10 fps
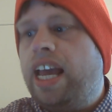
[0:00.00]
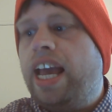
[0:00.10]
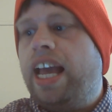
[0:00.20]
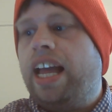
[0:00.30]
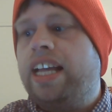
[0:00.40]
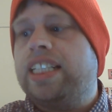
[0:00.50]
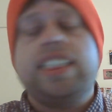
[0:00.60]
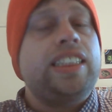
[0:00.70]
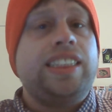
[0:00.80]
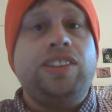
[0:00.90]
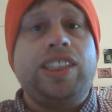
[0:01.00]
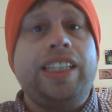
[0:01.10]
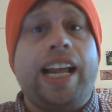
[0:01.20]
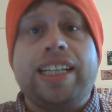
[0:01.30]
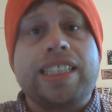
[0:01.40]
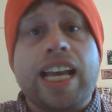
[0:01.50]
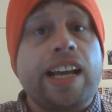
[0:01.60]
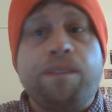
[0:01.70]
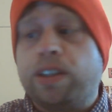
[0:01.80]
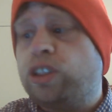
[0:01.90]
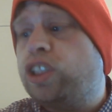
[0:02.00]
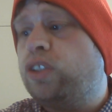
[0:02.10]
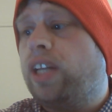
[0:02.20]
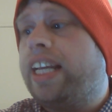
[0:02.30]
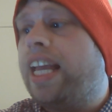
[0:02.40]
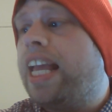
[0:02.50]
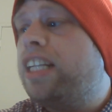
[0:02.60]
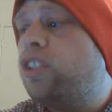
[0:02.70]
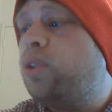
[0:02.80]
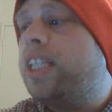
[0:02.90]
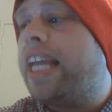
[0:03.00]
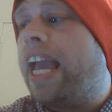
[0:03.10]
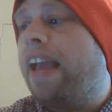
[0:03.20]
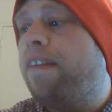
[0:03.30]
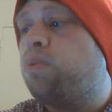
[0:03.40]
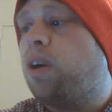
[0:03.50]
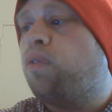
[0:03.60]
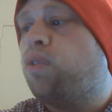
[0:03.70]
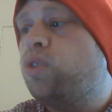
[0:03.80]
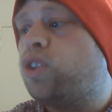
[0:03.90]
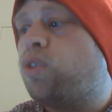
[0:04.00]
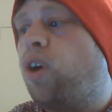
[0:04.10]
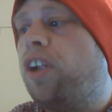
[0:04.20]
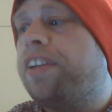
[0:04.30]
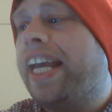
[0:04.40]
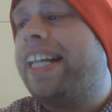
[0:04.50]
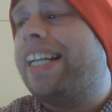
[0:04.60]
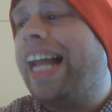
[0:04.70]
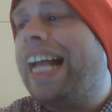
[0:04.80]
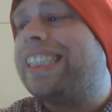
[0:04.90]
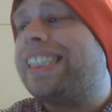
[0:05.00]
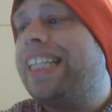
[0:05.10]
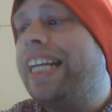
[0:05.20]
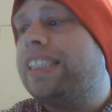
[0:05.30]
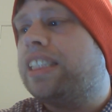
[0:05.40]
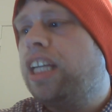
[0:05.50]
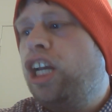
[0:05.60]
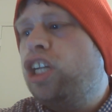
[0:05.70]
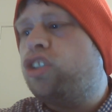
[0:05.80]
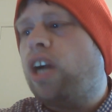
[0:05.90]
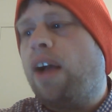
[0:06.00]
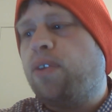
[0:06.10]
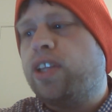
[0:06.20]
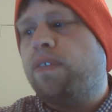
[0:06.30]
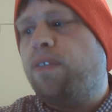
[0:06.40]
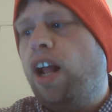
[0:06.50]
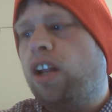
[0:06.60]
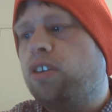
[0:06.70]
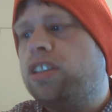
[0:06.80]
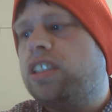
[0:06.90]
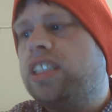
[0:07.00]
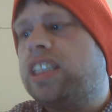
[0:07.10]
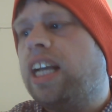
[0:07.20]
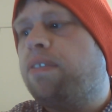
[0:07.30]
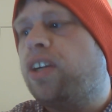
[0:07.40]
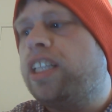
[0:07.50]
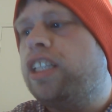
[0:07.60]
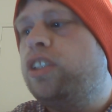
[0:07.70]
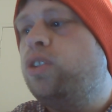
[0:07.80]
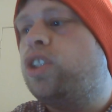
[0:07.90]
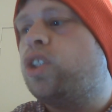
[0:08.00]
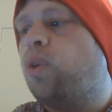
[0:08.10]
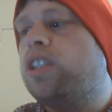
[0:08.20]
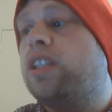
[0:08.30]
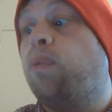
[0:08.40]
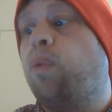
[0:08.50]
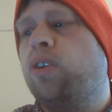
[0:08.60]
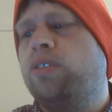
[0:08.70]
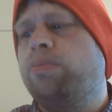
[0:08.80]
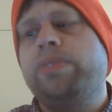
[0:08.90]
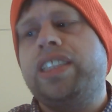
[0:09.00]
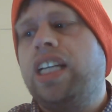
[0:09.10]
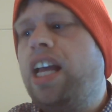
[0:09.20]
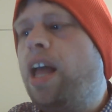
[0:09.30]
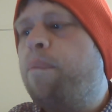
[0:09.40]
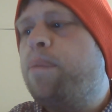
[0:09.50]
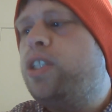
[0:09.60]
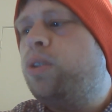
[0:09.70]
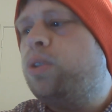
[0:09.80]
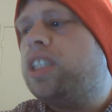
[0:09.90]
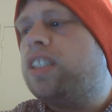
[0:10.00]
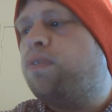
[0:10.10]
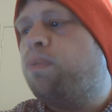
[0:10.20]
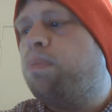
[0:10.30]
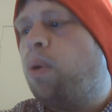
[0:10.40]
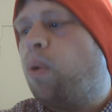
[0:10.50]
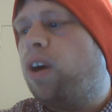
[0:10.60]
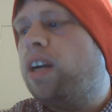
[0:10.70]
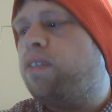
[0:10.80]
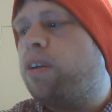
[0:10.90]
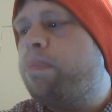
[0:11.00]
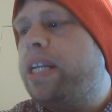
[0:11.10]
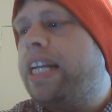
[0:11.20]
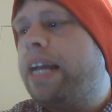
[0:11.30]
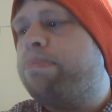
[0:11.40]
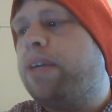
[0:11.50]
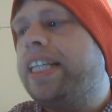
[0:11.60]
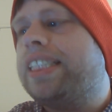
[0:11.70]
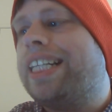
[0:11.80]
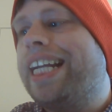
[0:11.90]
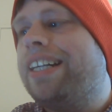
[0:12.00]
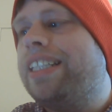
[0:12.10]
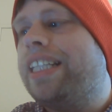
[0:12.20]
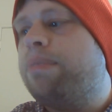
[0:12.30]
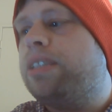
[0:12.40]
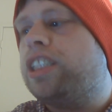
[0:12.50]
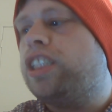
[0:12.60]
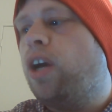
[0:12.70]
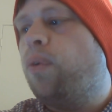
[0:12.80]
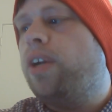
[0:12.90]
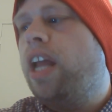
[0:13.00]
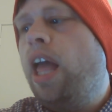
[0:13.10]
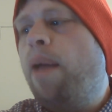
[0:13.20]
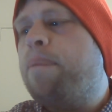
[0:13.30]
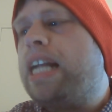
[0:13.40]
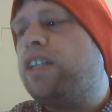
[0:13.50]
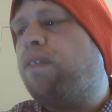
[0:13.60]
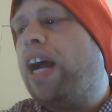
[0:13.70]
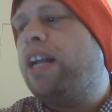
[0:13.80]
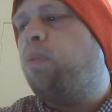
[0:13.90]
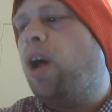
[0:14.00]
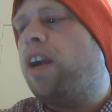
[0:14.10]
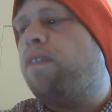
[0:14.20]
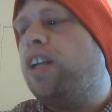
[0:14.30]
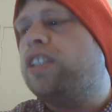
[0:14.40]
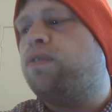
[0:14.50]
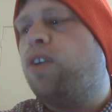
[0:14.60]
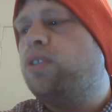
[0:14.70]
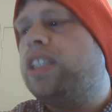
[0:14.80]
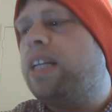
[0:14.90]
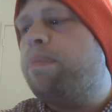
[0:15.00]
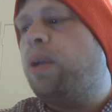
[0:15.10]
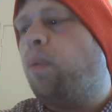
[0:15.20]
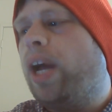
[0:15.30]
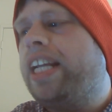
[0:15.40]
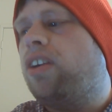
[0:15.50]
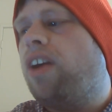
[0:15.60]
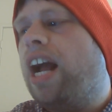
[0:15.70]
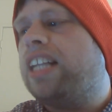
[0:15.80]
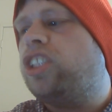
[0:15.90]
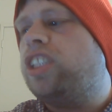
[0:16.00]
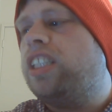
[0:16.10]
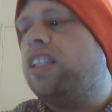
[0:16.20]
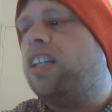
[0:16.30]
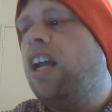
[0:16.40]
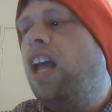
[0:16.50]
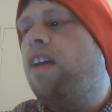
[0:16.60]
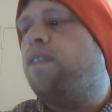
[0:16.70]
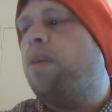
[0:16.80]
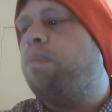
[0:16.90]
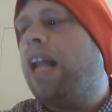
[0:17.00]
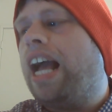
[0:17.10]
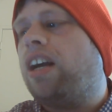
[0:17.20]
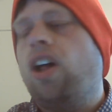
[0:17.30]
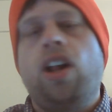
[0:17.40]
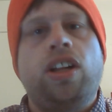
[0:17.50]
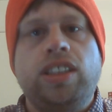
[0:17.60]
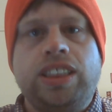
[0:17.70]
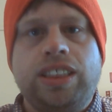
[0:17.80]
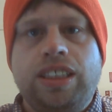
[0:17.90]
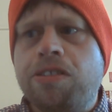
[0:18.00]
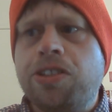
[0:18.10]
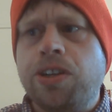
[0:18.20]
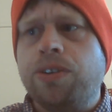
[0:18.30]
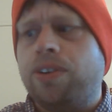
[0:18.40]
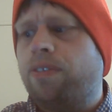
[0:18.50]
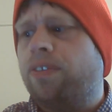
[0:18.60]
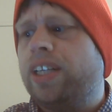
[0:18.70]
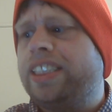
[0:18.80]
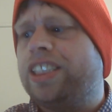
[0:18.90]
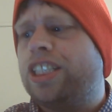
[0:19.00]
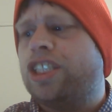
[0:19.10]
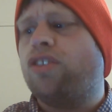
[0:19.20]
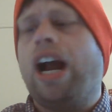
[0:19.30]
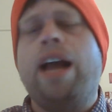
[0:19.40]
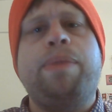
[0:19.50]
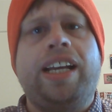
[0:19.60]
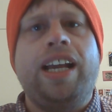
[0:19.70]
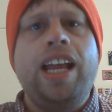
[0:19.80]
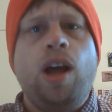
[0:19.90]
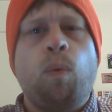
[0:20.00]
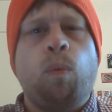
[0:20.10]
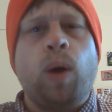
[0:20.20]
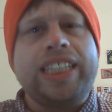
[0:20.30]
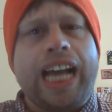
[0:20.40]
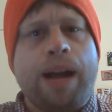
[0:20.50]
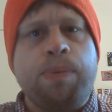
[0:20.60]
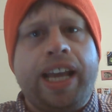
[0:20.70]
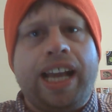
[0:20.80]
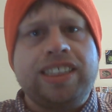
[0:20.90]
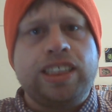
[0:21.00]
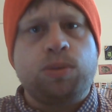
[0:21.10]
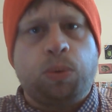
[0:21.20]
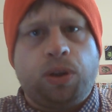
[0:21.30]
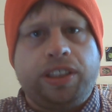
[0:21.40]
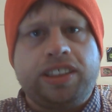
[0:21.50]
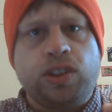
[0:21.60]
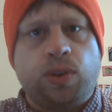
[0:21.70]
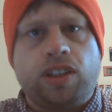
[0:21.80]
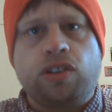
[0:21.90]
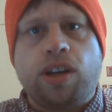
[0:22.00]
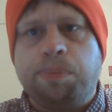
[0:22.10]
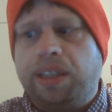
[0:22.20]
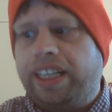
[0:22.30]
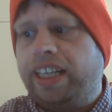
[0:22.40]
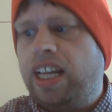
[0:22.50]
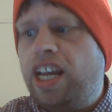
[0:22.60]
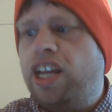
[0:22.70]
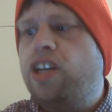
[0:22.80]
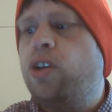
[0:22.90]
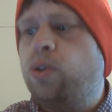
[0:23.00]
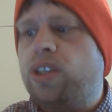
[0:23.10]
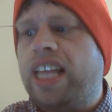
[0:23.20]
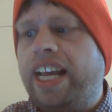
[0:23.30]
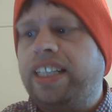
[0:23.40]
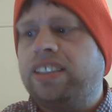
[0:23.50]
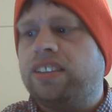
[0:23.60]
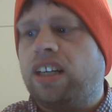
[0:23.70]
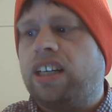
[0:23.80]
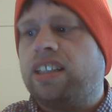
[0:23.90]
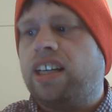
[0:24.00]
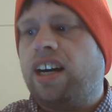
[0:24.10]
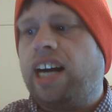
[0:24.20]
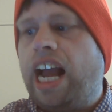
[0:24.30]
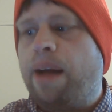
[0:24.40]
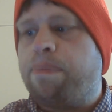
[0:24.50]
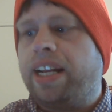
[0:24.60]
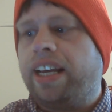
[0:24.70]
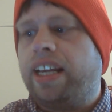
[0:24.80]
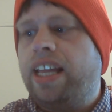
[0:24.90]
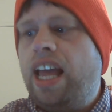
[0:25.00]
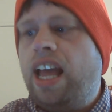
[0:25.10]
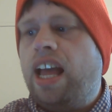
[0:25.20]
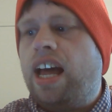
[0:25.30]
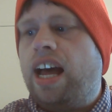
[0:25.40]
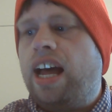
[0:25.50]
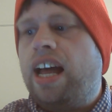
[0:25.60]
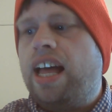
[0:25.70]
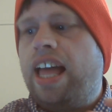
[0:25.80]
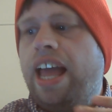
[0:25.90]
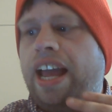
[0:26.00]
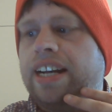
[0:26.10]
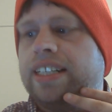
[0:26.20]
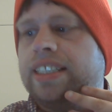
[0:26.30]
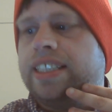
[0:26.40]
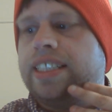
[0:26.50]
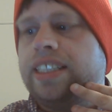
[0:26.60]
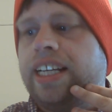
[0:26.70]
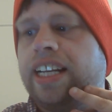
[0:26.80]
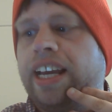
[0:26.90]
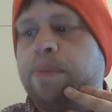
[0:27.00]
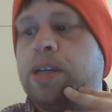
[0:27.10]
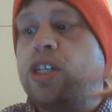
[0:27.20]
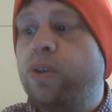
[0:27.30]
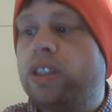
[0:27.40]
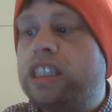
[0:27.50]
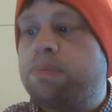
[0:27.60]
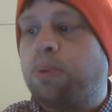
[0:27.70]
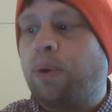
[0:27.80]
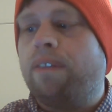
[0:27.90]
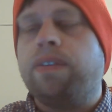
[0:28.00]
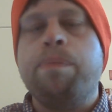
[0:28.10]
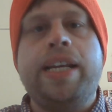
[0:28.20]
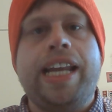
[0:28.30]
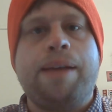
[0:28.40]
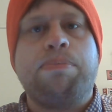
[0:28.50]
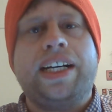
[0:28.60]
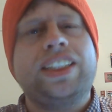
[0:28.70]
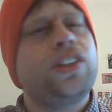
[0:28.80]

Uh, this is you see that in the second verse too. Like into the caves where roots crawled like glass snakes, traveled the followers, discovering the nude source of wombs. Medusa's born from midnight breaks glared them to stone. Petrified waterfalls froze them, and white grass sheer from black halls. So, really, just describing what's happening as this world is sort of crumbling. New things are are happening, uh, and you get like Medusa's born from Midnight Break.